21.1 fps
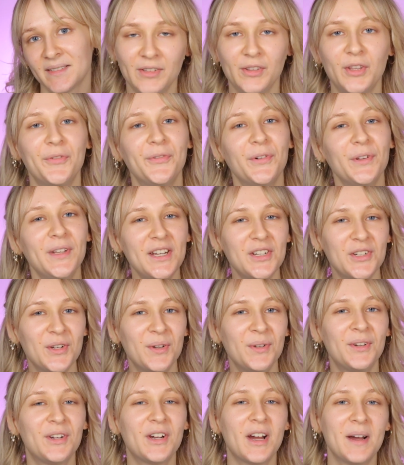The
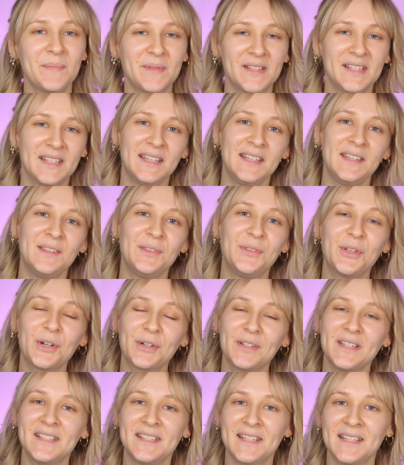foundation comes in
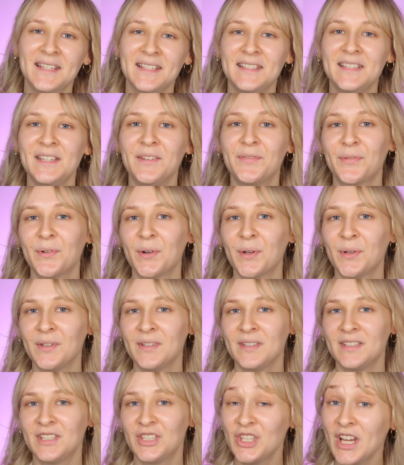36
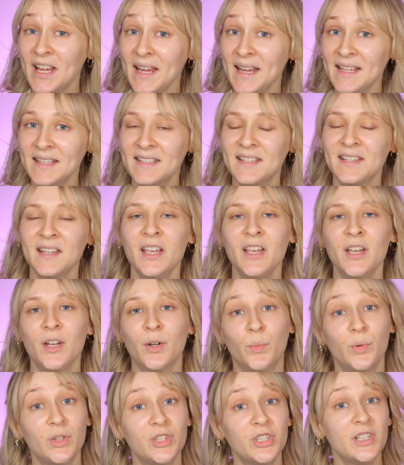different shades,
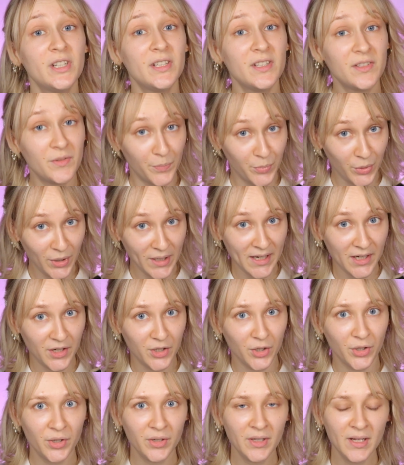which is pretty
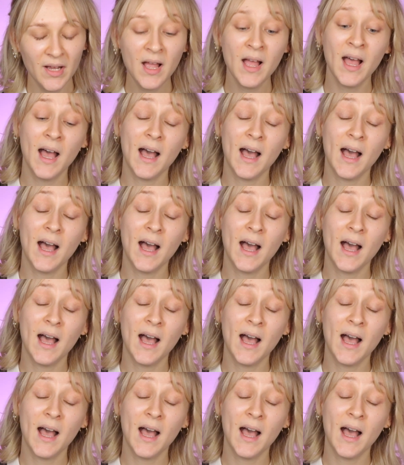good.